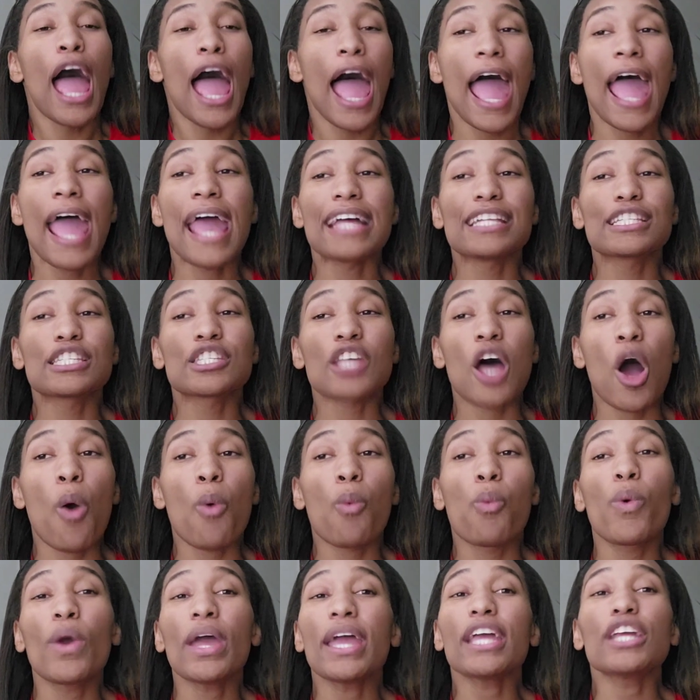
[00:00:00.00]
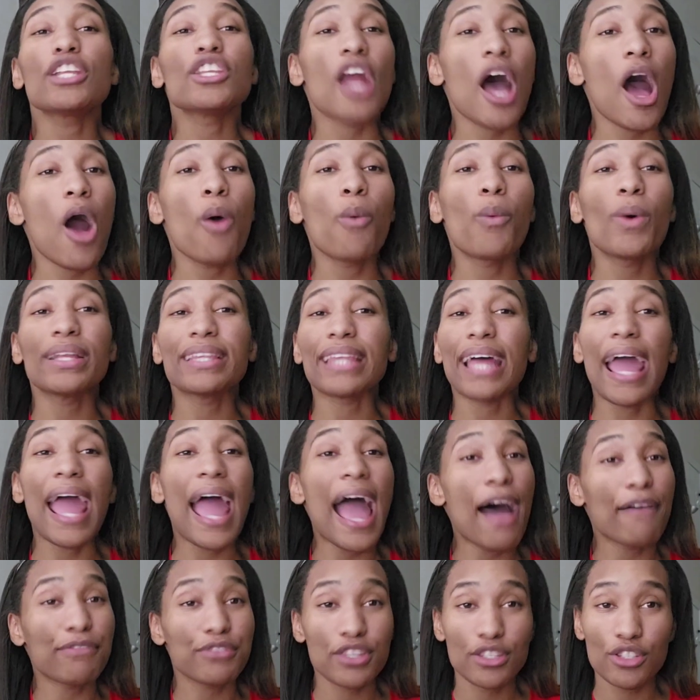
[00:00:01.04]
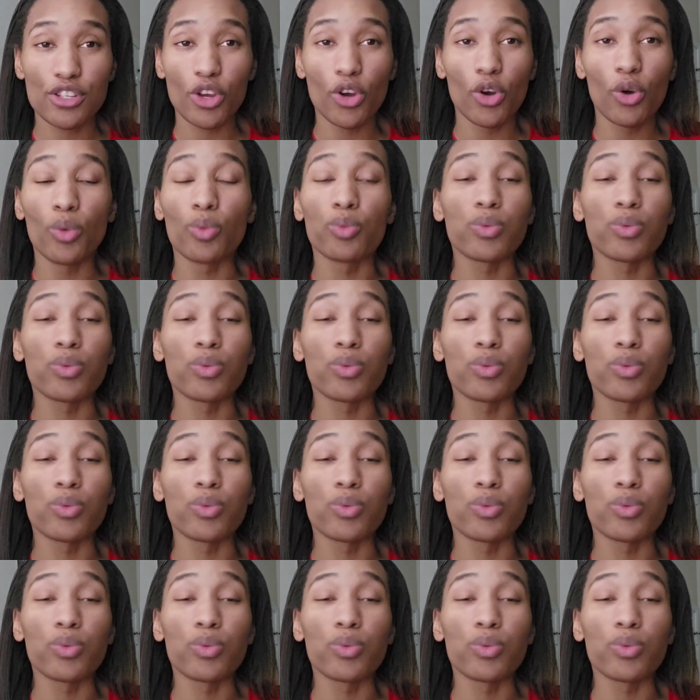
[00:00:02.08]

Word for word: And so we know what they have to do.